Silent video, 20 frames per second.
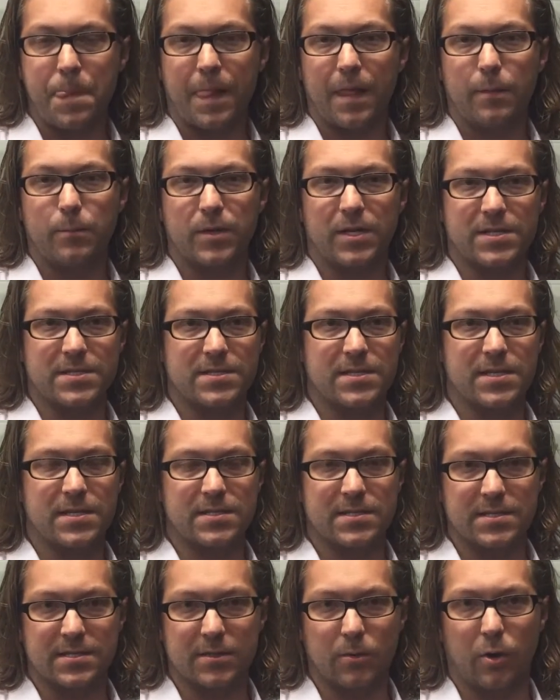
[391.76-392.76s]
Because this
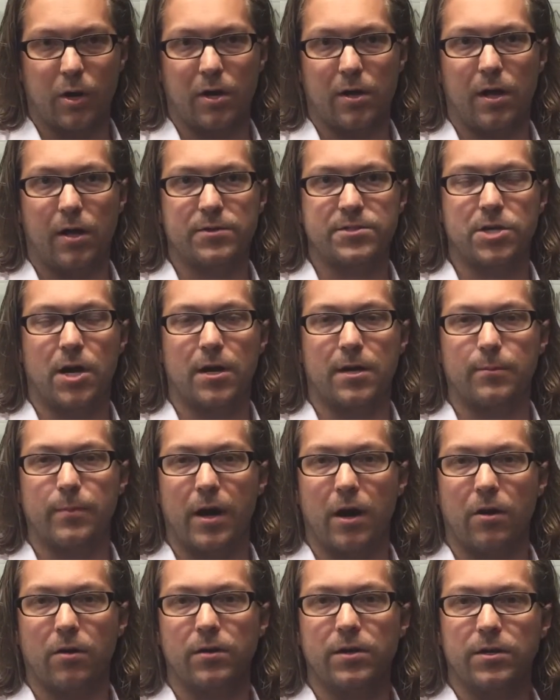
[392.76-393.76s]
is all I'll talk
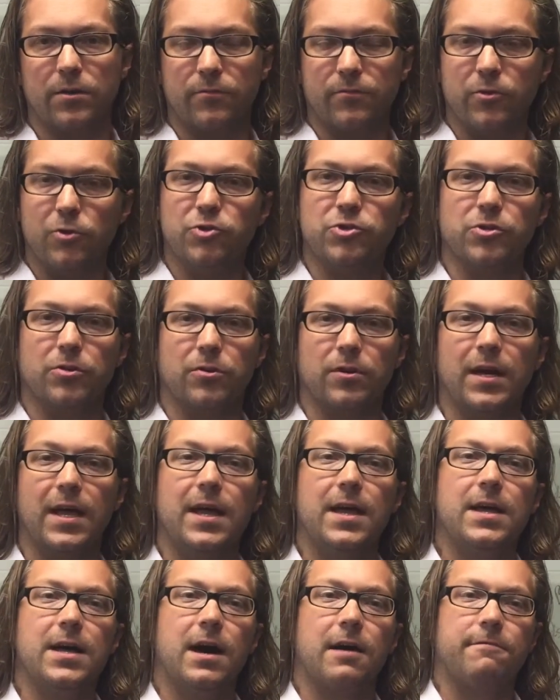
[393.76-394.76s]
about in the future,
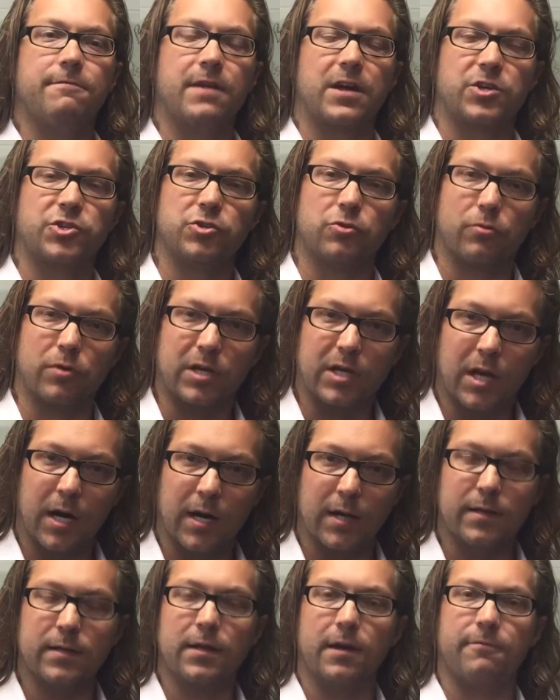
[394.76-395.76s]
affects your
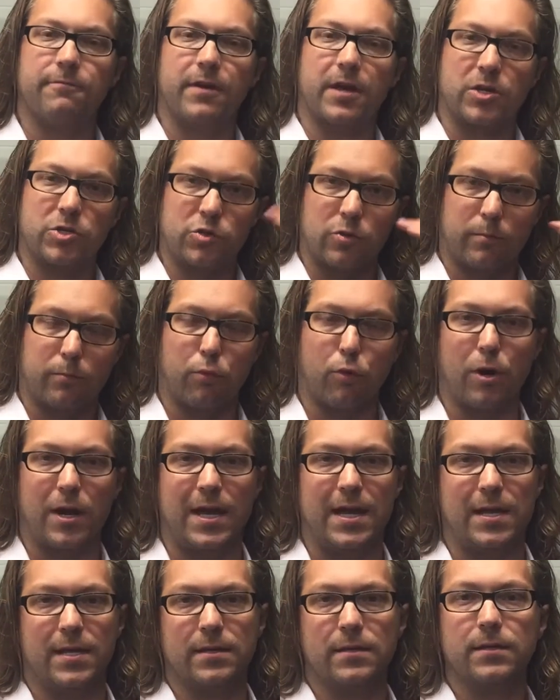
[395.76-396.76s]
gut, affects your
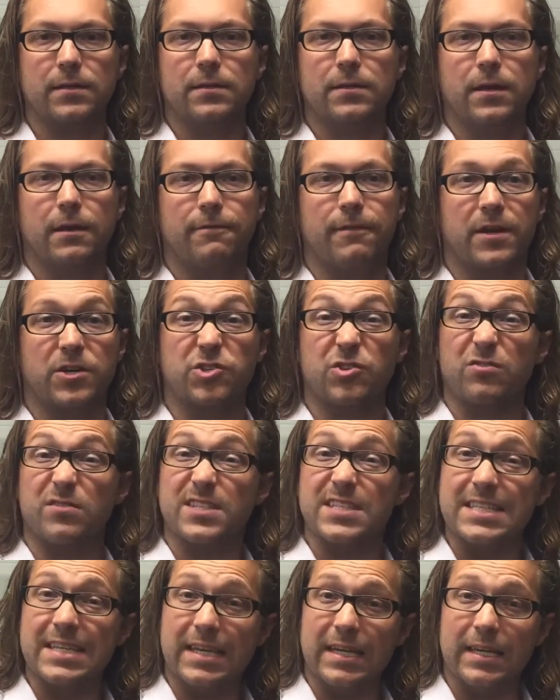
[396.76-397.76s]
brain, affects your
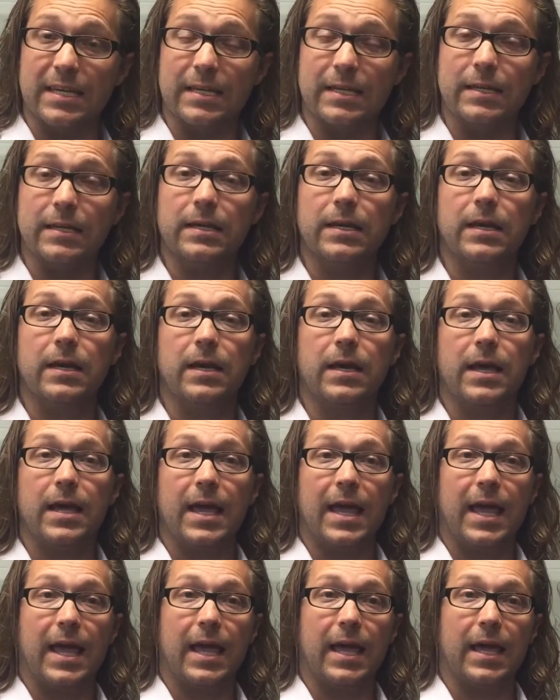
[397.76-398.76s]
skin,
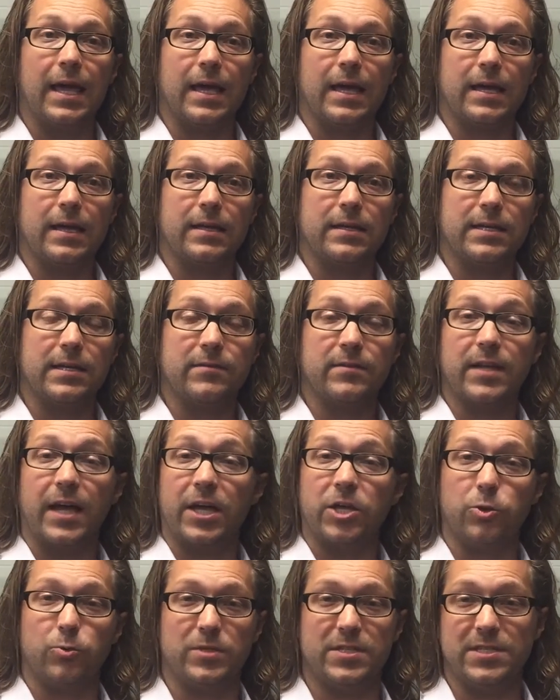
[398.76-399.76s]
and even how
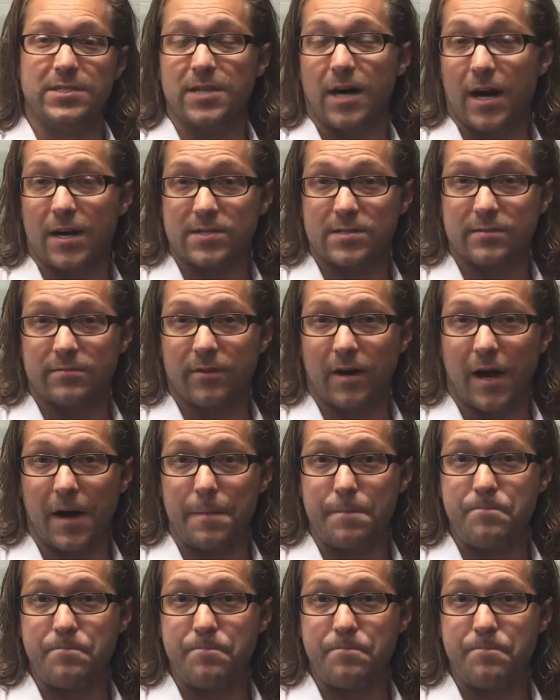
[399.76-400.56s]
you detoxify.